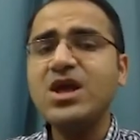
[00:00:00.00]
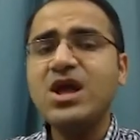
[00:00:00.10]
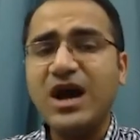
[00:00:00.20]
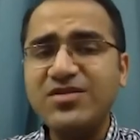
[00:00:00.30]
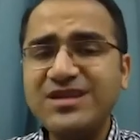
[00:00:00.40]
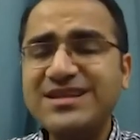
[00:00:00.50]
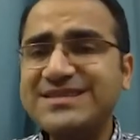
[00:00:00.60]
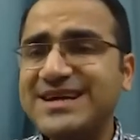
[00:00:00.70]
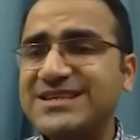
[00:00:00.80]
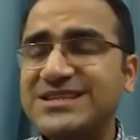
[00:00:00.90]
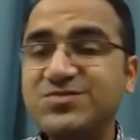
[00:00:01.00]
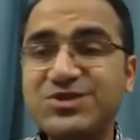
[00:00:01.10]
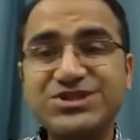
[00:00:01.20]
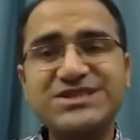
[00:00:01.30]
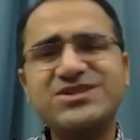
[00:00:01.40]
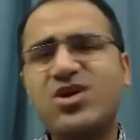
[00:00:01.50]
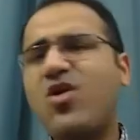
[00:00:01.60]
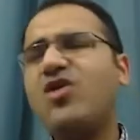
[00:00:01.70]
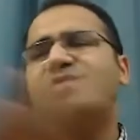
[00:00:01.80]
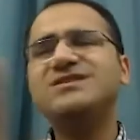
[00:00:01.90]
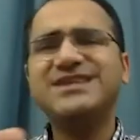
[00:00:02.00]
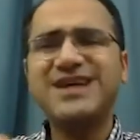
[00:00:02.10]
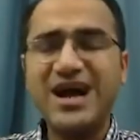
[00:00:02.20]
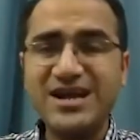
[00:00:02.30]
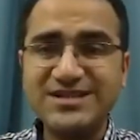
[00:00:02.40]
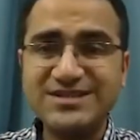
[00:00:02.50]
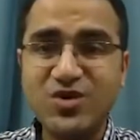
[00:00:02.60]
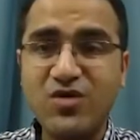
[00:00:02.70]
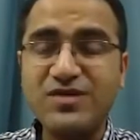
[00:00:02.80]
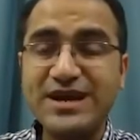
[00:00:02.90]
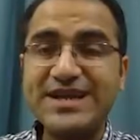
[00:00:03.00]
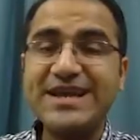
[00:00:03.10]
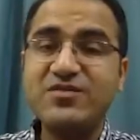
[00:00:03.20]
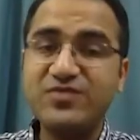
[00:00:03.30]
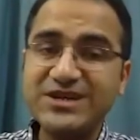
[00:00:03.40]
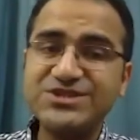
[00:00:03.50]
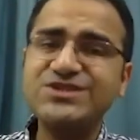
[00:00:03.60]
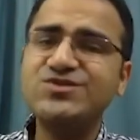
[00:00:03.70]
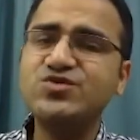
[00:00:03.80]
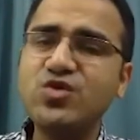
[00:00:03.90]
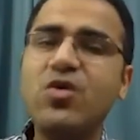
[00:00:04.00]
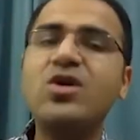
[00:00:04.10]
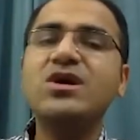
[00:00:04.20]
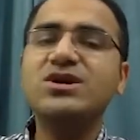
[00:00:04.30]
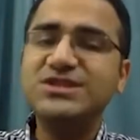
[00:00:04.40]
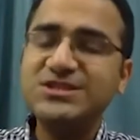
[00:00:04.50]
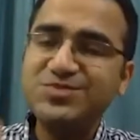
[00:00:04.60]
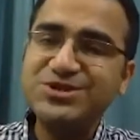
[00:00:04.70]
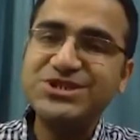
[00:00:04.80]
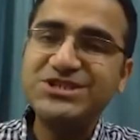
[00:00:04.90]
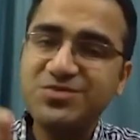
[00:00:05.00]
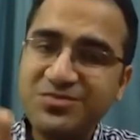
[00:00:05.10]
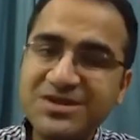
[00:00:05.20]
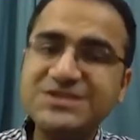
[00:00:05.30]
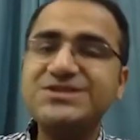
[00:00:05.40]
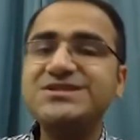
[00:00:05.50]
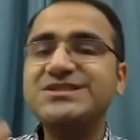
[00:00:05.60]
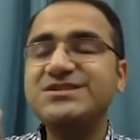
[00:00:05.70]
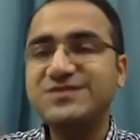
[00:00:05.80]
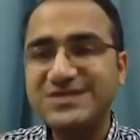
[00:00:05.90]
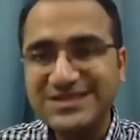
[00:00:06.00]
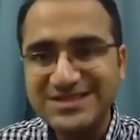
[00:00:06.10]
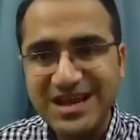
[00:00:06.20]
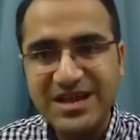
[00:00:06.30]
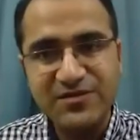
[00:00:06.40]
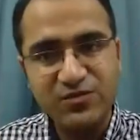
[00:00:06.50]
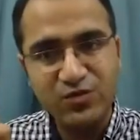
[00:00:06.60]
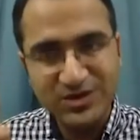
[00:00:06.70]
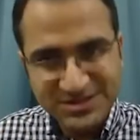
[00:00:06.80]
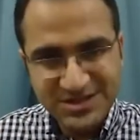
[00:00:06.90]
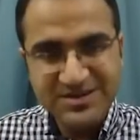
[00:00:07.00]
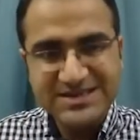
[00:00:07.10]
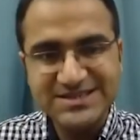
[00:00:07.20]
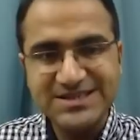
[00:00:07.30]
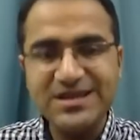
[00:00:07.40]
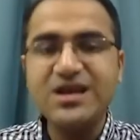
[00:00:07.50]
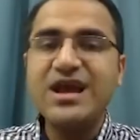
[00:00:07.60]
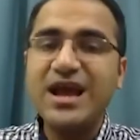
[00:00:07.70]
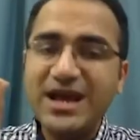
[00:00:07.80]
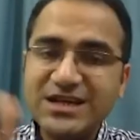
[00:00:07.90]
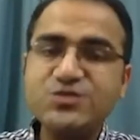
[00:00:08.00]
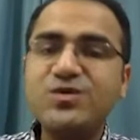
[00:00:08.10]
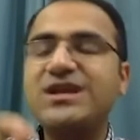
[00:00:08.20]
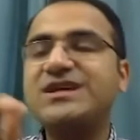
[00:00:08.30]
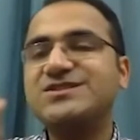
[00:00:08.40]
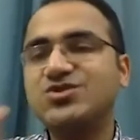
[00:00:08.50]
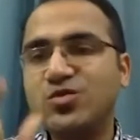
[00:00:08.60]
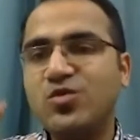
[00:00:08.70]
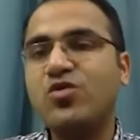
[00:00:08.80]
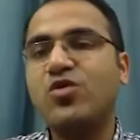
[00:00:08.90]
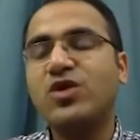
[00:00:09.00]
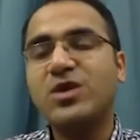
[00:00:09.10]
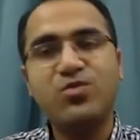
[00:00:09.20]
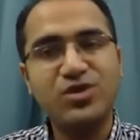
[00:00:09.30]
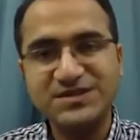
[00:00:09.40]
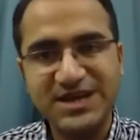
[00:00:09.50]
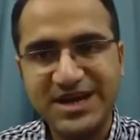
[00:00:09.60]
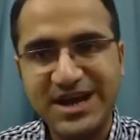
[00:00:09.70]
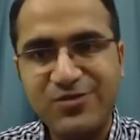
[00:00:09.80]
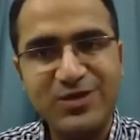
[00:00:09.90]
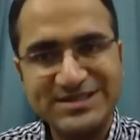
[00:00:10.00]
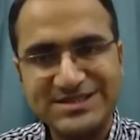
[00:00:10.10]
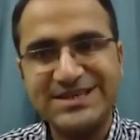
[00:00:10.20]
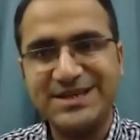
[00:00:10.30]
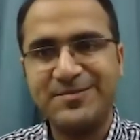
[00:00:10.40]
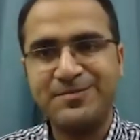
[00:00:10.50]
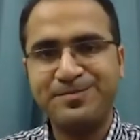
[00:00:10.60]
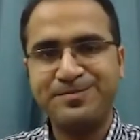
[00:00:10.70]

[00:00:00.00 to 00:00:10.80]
Other than that, these patients are always at high risk of getting infections. So these patients must receive seasonal influenza vaccine as well as pneumococcal polysaccharide vaccine.